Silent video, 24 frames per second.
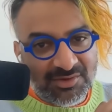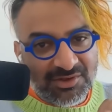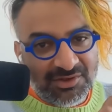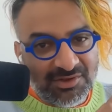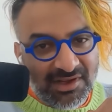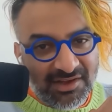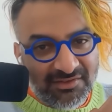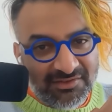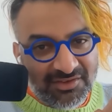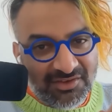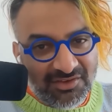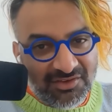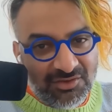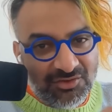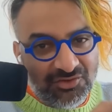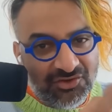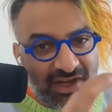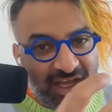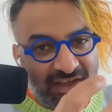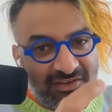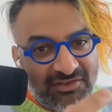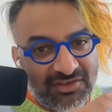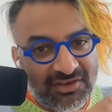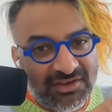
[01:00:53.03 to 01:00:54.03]
Where you have this huge
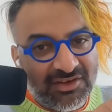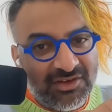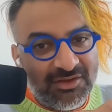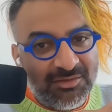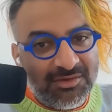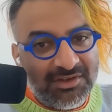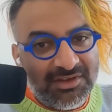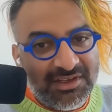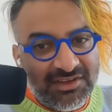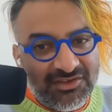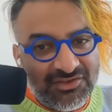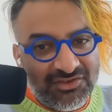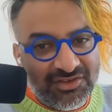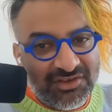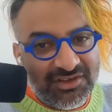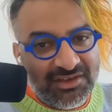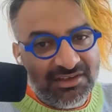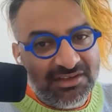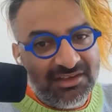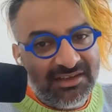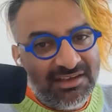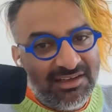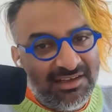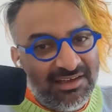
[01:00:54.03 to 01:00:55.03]
asset
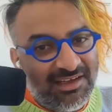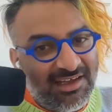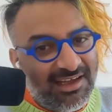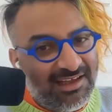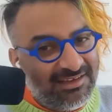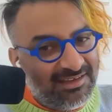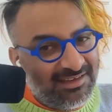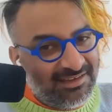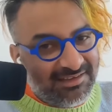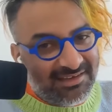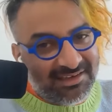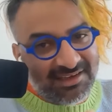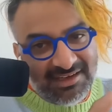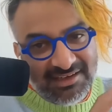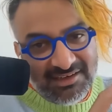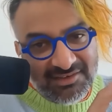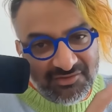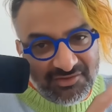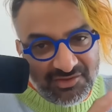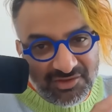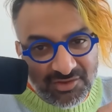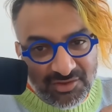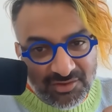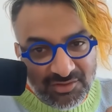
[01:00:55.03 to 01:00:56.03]
accumulation and then kind
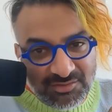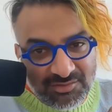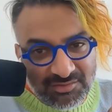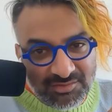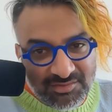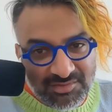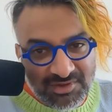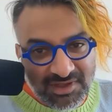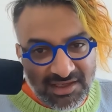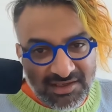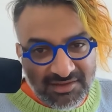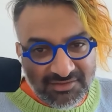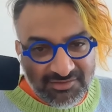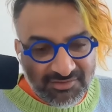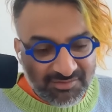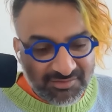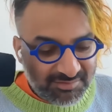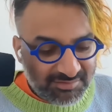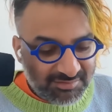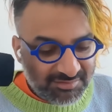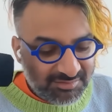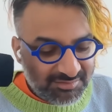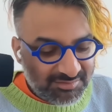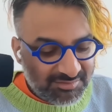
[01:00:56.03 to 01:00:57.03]
of
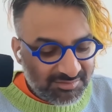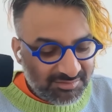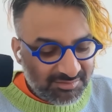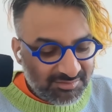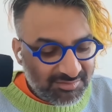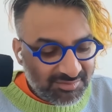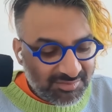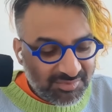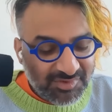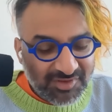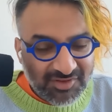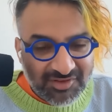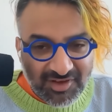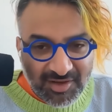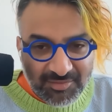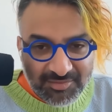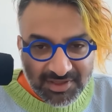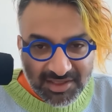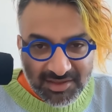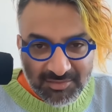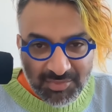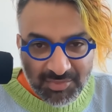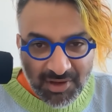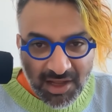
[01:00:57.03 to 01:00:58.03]

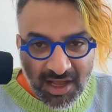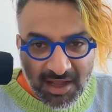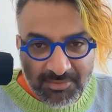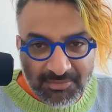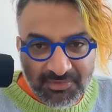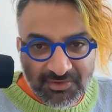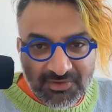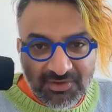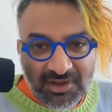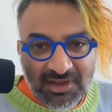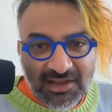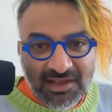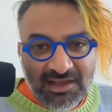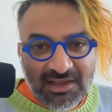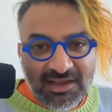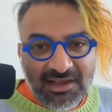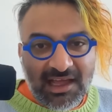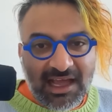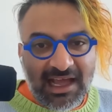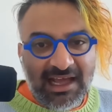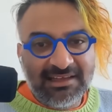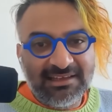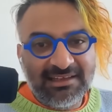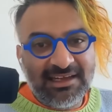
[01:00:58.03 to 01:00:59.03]
something pops.
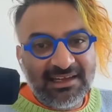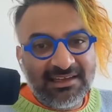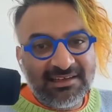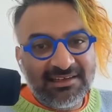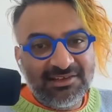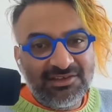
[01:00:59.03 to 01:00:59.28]
And then